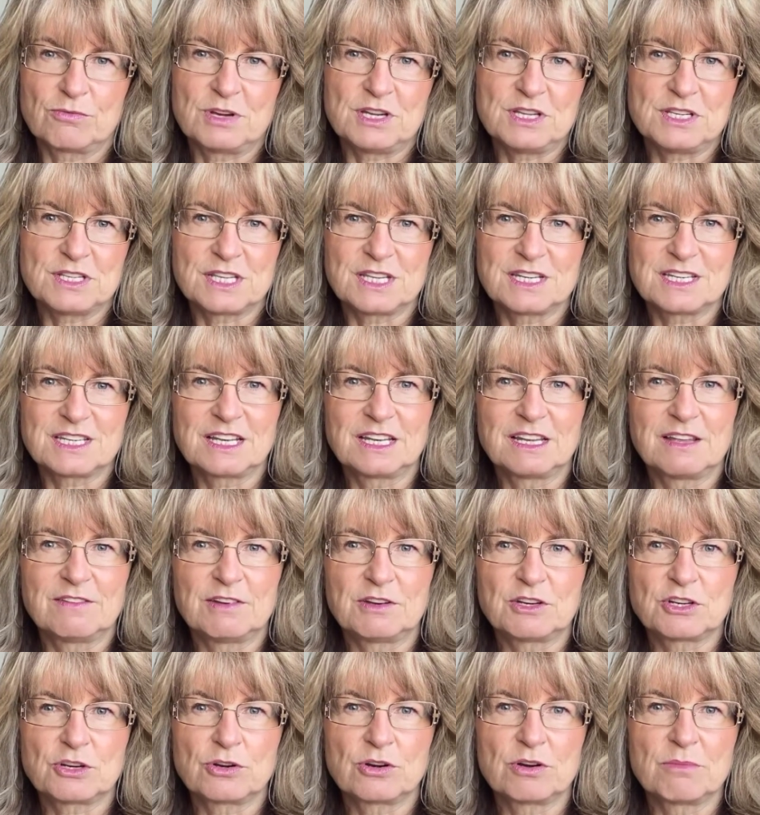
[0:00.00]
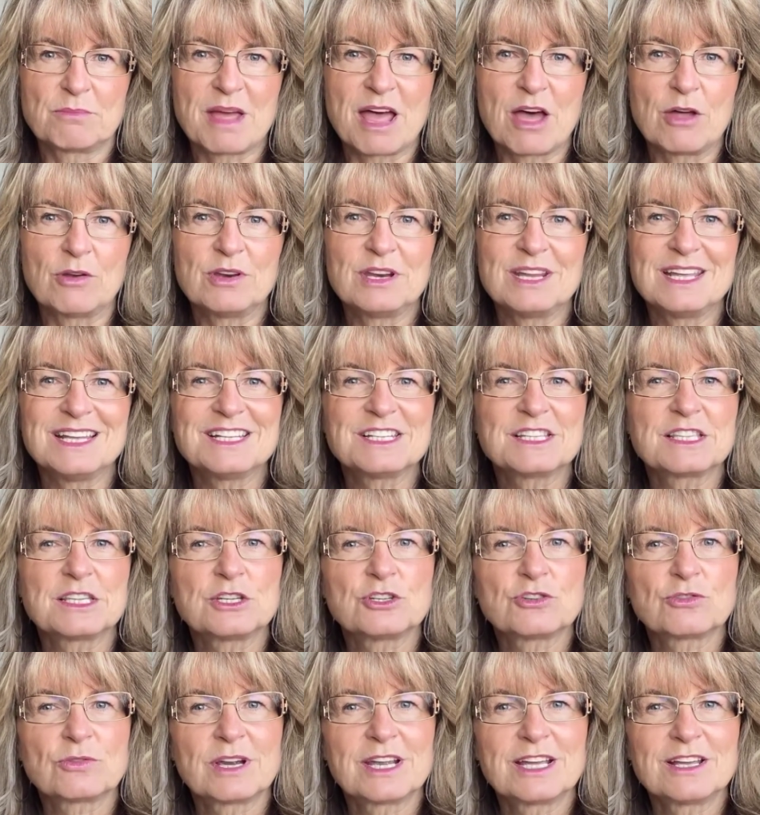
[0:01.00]
reason to live at Turtle Mountain is
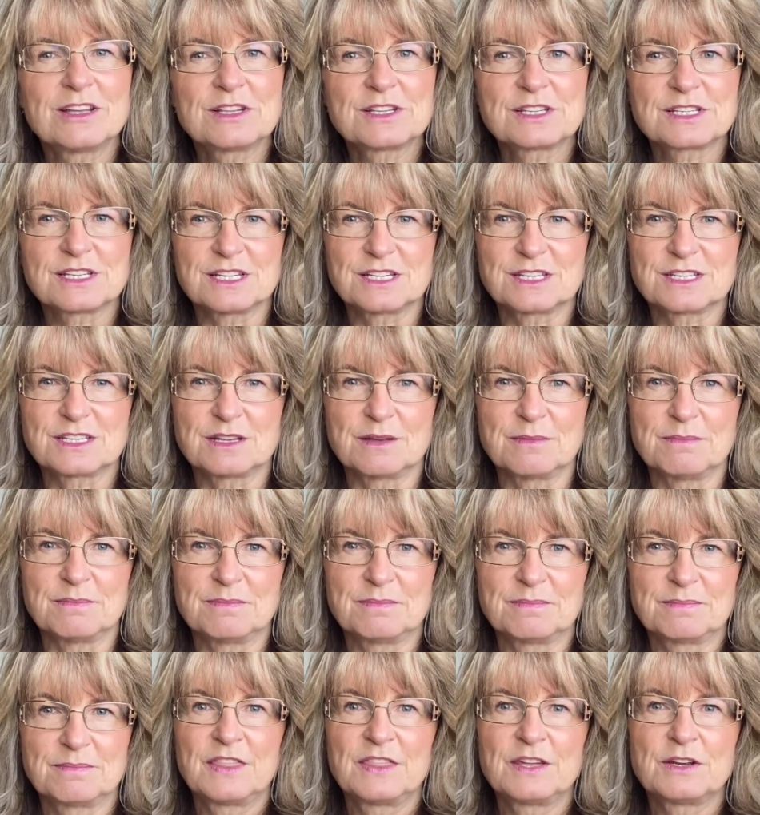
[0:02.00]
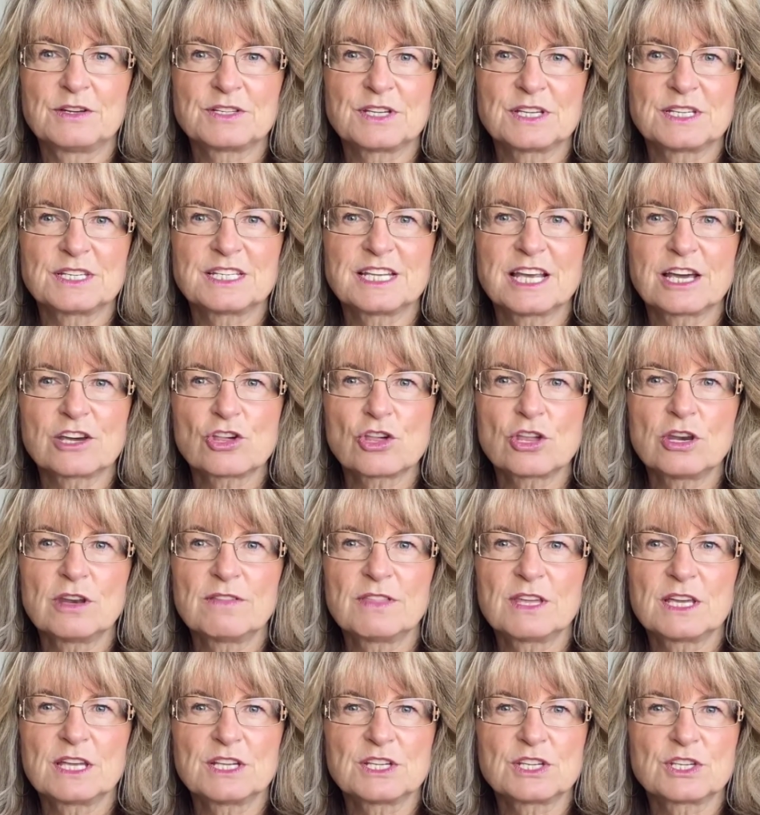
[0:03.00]
the trail system. There's a section
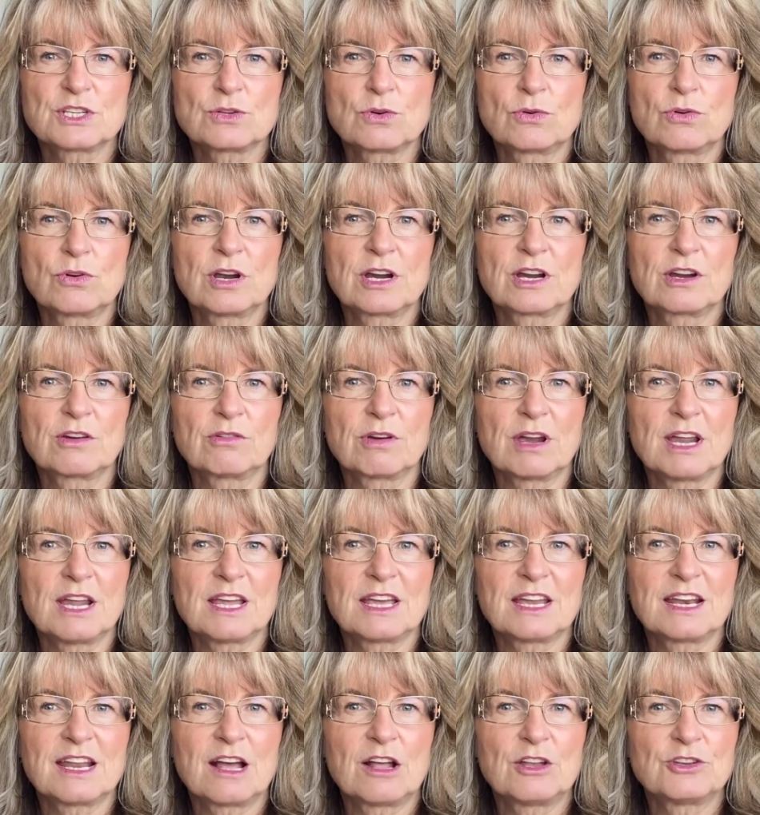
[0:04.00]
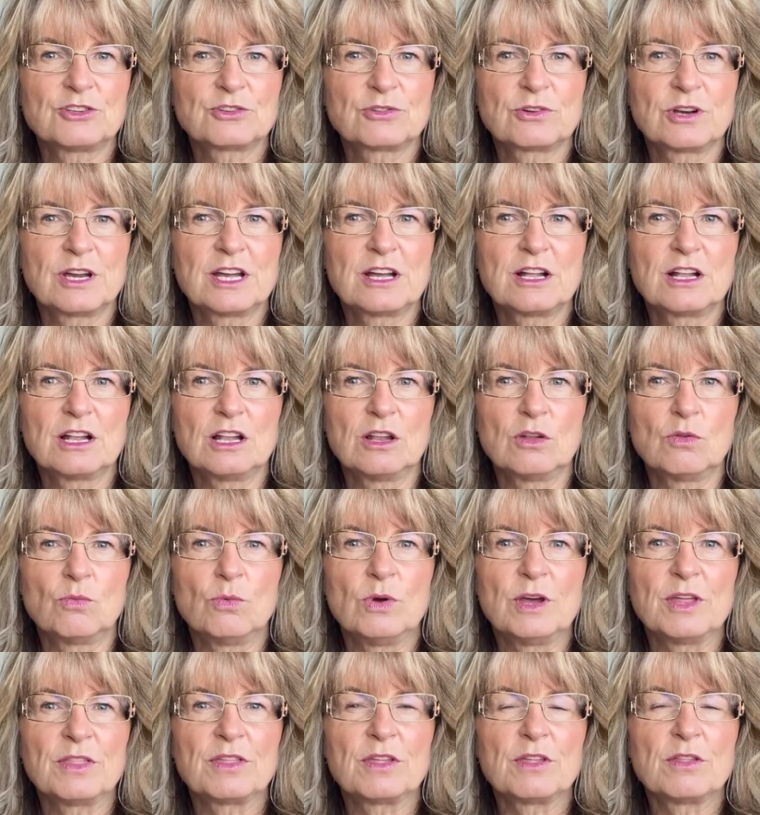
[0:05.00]
of the historic Gray Canal Trail
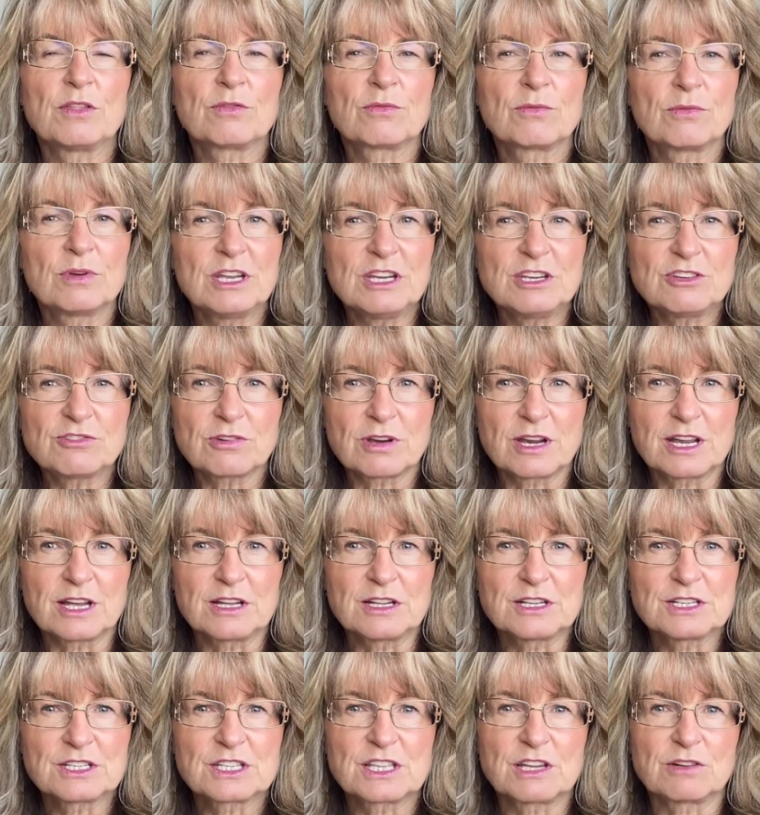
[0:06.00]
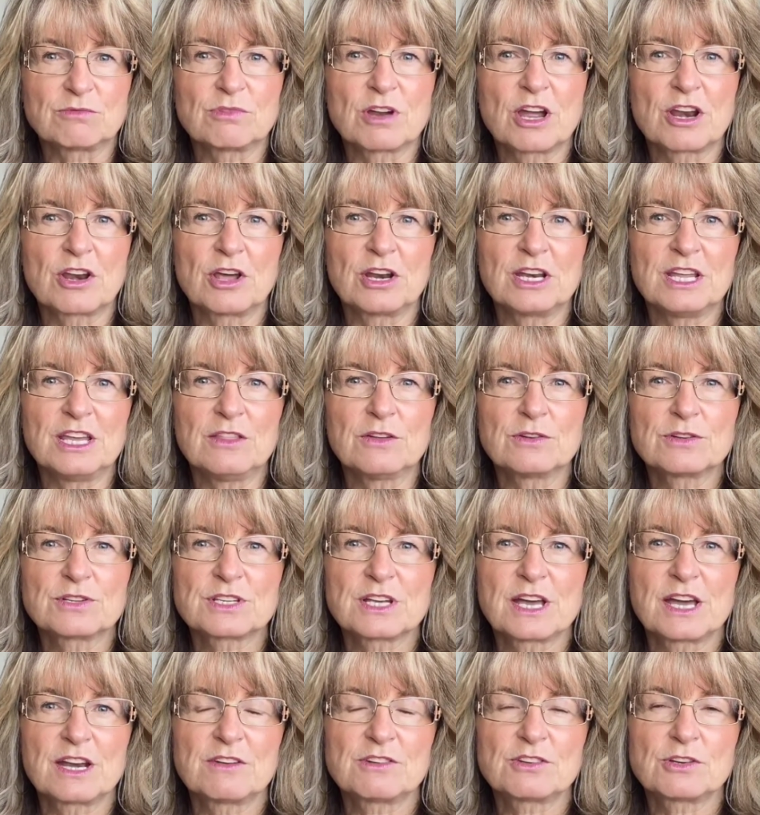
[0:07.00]
with three trails that run on either
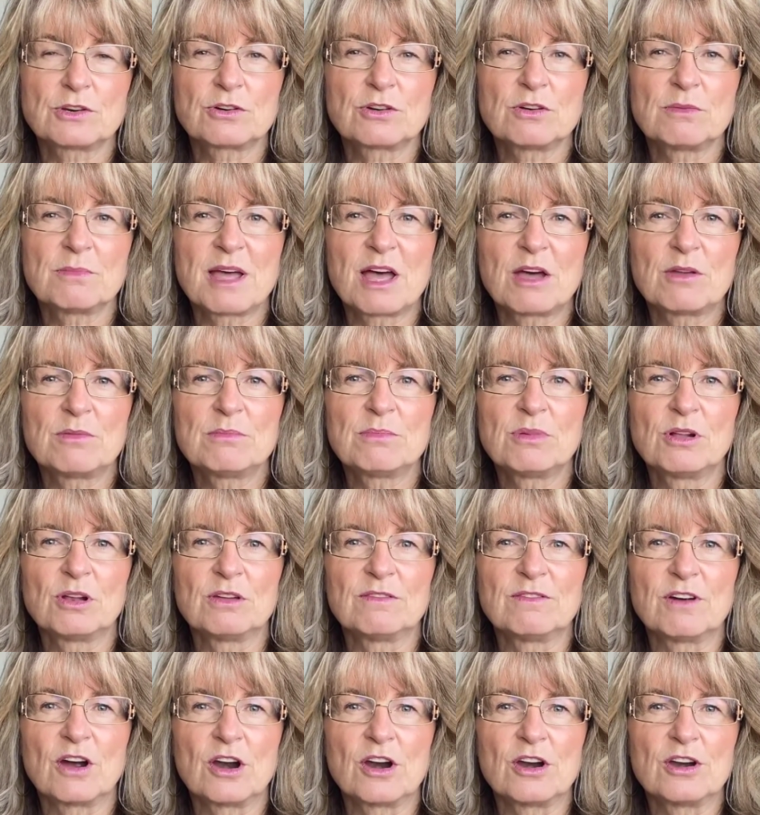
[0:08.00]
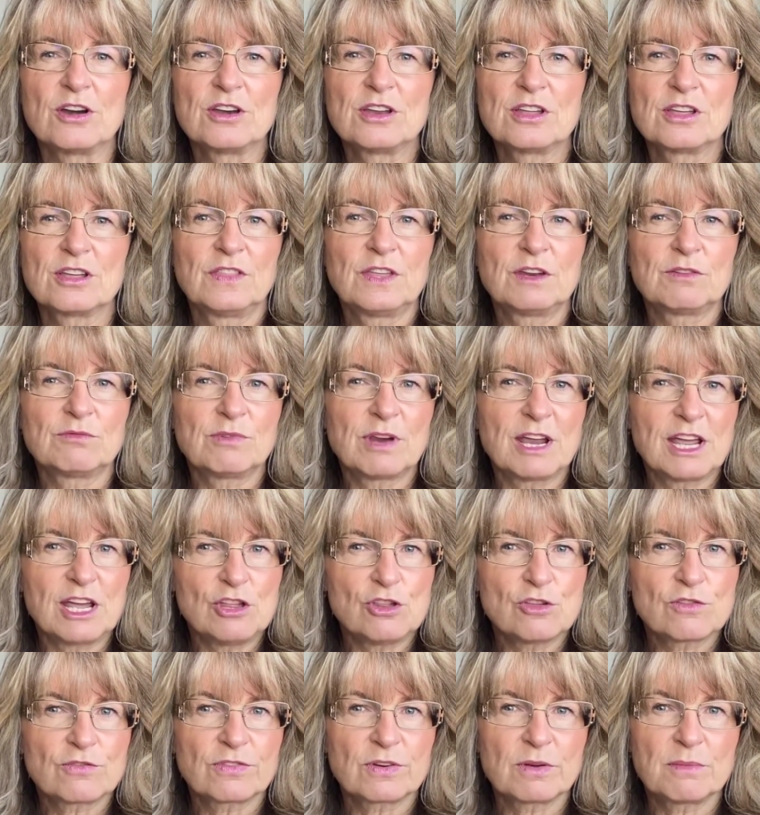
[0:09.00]
side of Turtle Mountain Boulevard that
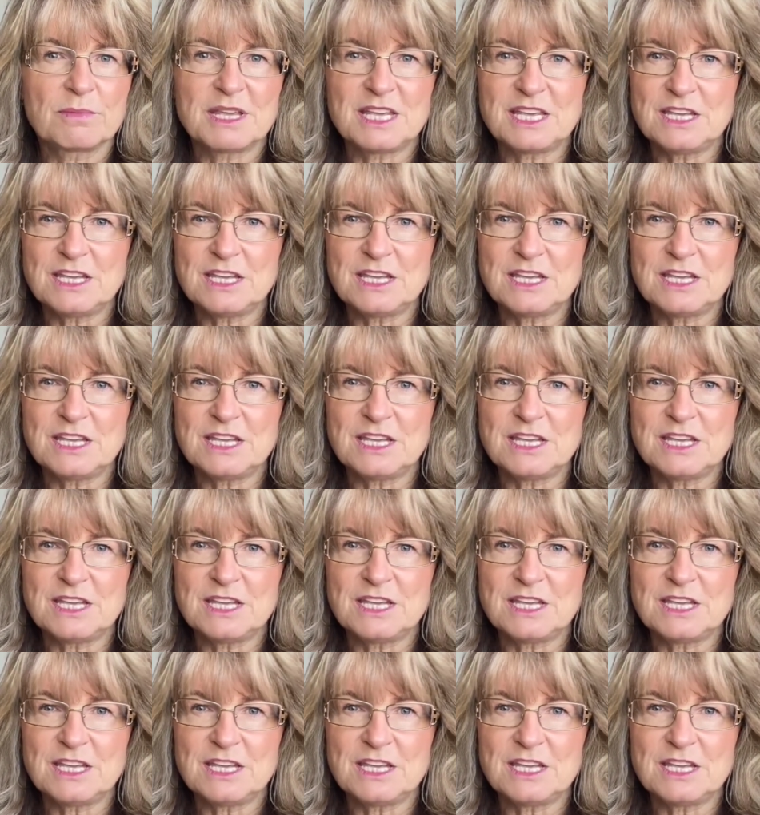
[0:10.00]
range from